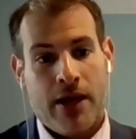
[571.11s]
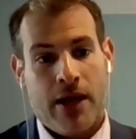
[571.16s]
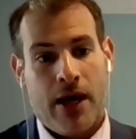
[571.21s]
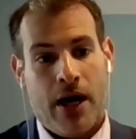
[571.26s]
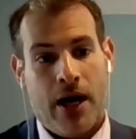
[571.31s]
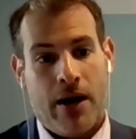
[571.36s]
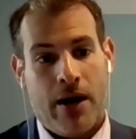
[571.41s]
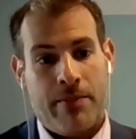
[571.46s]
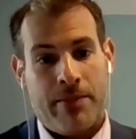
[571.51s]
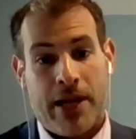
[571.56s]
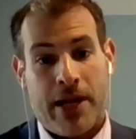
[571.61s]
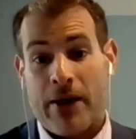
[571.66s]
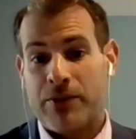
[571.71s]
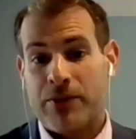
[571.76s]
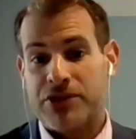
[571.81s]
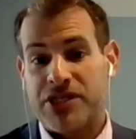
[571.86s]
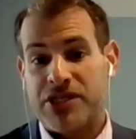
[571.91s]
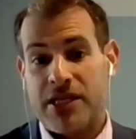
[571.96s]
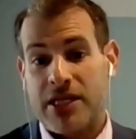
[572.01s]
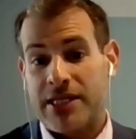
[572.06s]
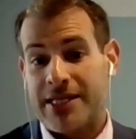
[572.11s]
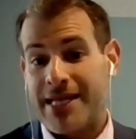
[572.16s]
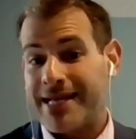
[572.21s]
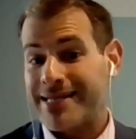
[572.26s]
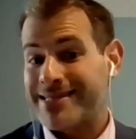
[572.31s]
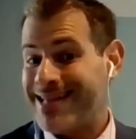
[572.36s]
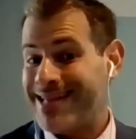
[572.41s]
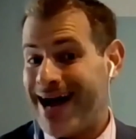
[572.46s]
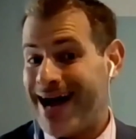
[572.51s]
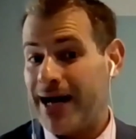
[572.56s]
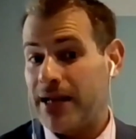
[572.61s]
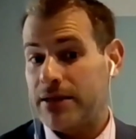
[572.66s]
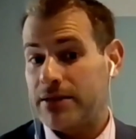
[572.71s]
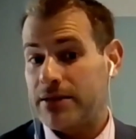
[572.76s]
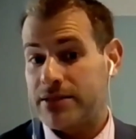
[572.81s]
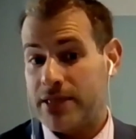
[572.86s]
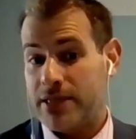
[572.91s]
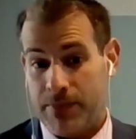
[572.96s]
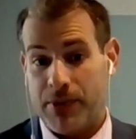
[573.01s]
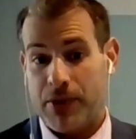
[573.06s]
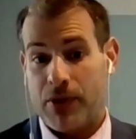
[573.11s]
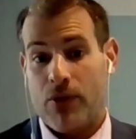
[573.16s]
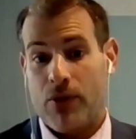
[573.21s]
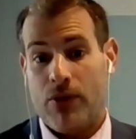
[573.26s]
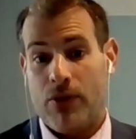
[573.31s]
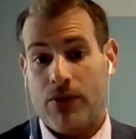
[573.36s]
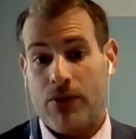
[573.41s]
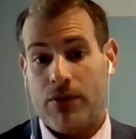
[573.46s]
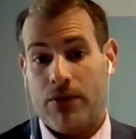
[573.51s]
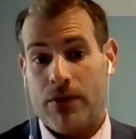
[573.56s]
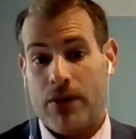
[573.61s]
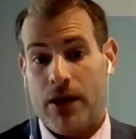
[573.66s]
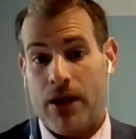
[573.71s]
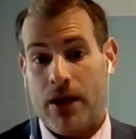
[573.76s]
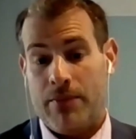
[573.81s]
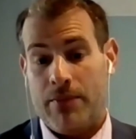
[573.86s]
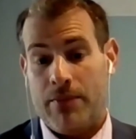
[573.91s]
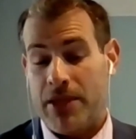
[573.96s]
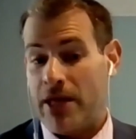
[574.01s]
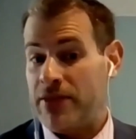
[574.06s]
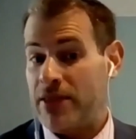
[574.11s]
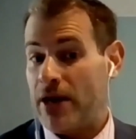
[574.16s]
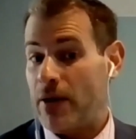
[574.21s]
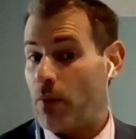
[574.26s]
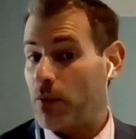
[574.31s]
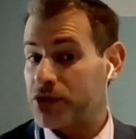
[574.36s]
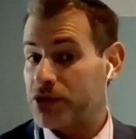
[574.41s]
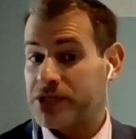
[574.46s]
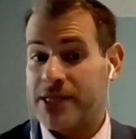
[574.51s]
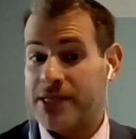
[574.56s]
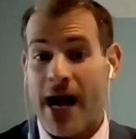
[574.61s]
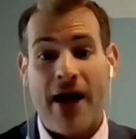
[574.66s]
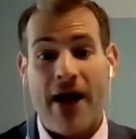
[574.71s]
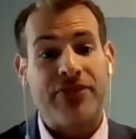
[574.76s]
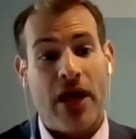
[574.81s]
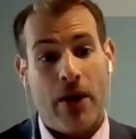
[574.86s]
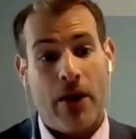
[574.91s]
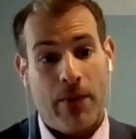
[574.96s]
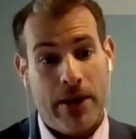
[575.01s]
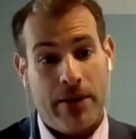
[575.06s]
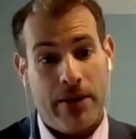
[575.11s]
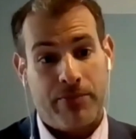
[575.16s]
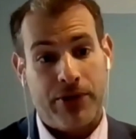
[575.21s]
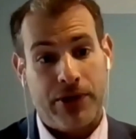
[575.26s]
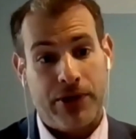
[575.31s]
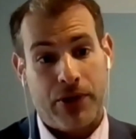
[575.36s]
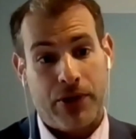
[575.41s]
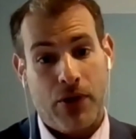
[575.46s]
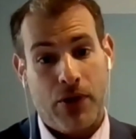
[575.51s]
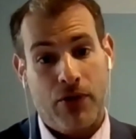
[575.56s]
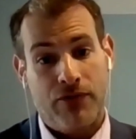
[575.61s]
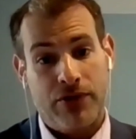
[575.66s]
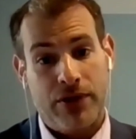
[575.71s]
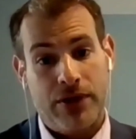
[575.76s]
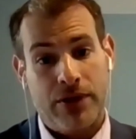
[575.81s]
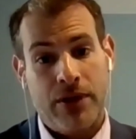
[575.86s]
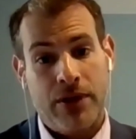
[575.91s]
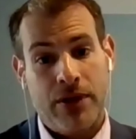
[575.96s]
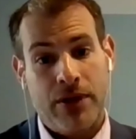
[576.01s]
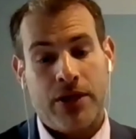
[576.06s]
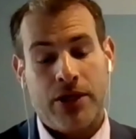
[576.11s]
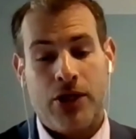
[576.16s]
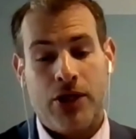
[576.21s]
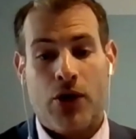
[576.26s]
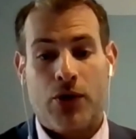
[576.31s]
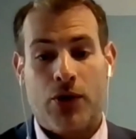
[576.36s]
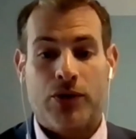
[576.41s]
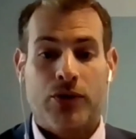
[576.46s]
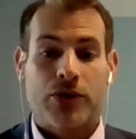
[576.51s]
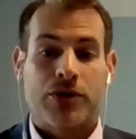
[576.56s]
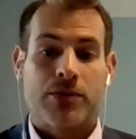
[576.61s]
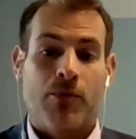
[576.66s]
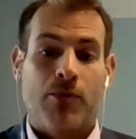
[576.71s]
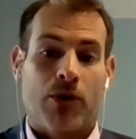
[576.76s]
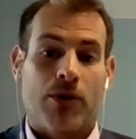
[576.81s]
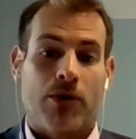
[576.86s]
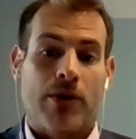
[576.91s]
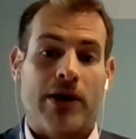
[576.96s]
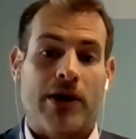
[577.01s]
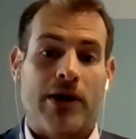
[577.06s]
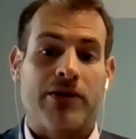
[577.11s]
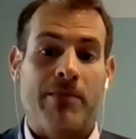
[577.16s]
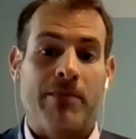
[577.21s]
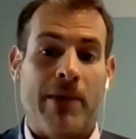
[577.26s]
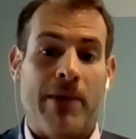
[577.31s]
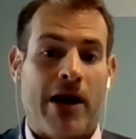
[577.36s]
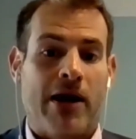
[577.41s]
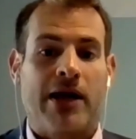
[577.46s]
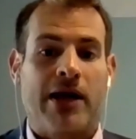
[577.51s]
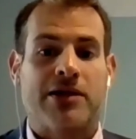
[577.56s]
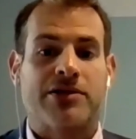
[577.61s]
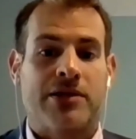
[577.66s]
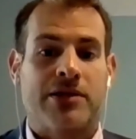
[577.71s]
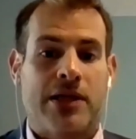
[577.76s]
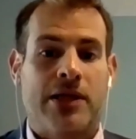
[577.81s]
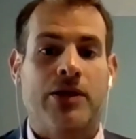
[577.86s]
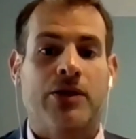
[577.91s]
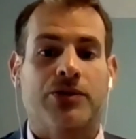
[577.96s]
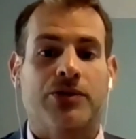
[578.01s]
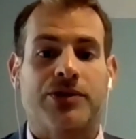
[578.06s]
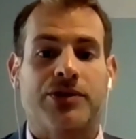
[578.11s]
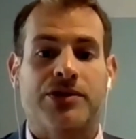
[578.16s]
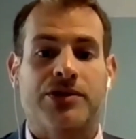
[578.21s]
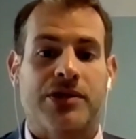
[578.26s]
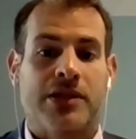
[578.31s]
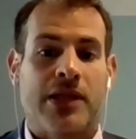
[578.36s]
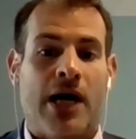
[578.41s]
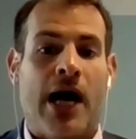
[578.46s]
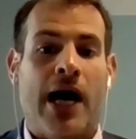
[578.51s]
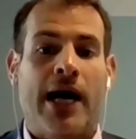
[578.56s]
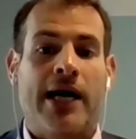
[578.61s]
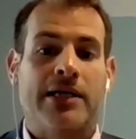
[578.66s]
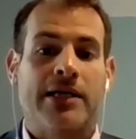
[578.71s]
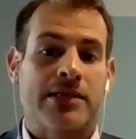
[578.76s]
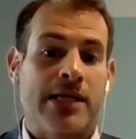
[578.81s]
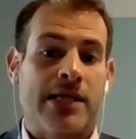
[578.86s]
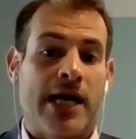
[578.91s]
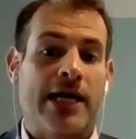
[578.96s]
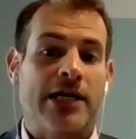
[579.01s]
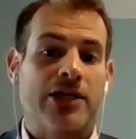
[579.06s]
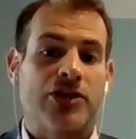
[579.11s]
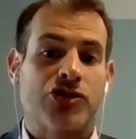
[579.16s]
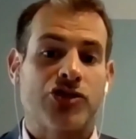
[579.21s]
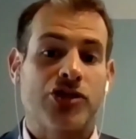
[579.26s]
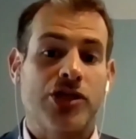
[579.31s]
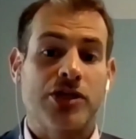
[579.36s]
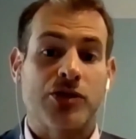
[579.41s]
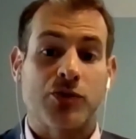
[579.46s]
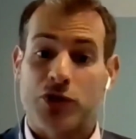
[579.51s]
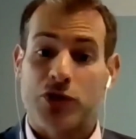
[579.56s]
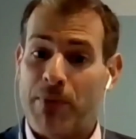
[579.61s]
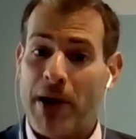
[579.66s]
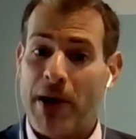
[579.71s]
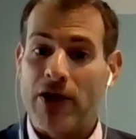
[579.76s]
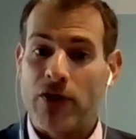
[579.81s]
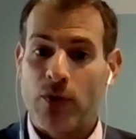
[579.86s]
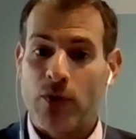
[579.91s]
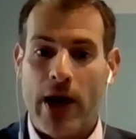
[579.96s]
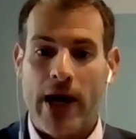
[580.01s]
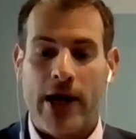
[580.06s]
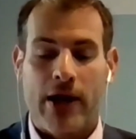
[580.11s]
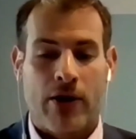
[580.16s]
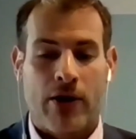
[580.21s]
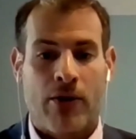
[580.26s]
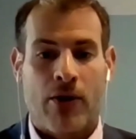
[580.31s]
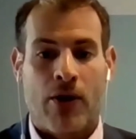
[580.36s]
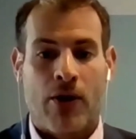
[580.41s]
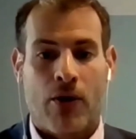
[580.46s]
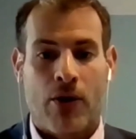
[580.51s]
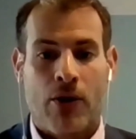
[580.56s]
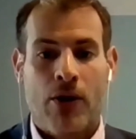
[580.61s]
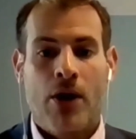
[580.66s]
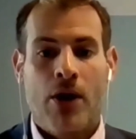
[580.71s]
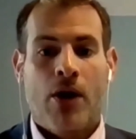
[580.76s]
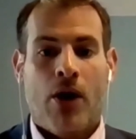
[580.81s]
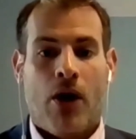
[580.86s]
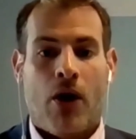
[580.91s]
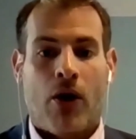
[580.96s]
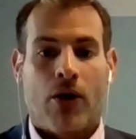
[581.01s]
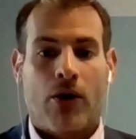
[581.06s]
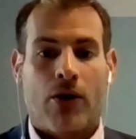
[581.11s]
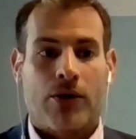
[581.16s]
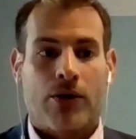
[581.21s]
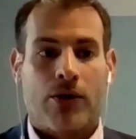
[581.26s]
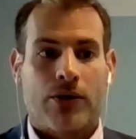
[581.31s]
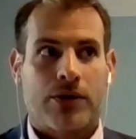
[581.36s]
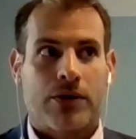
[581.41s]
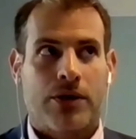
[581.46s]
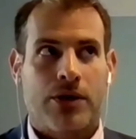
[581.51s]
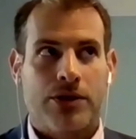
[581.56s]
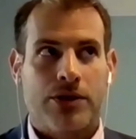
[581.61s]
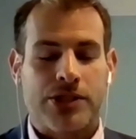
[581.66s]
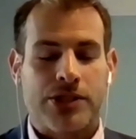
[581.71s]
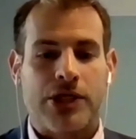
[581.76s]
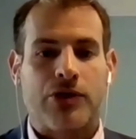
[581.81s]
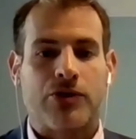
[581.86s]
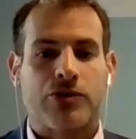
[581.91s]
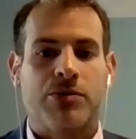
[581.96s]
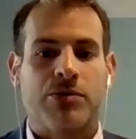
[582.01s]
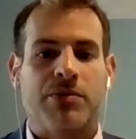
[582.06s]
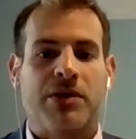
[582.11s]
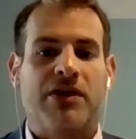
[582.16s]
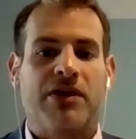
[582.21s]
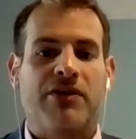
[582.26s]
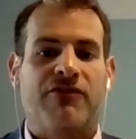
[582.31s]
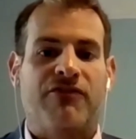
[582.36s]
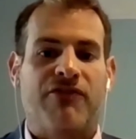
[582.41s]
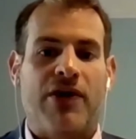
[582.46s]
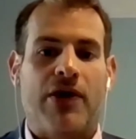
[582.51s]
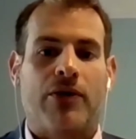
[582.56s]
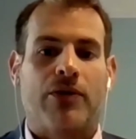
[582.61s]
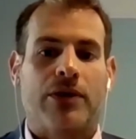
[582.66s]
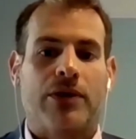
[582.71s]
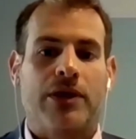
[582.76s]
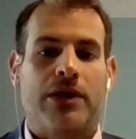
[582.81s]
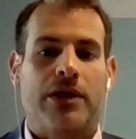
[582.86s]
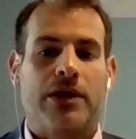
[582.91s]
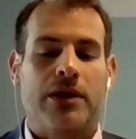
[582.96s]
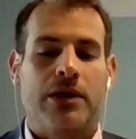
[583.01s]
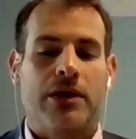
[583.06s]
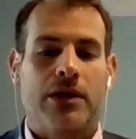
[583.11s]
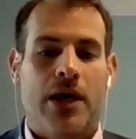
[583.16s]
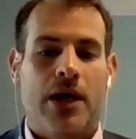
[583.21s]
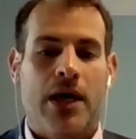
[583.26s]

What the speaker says: I would say that that's not typical, and that was not that way pre-COVID. You look more at the Marriotts and the Hiltons and the Hyatts and the IHGs, which, by the way, are considered to be fairly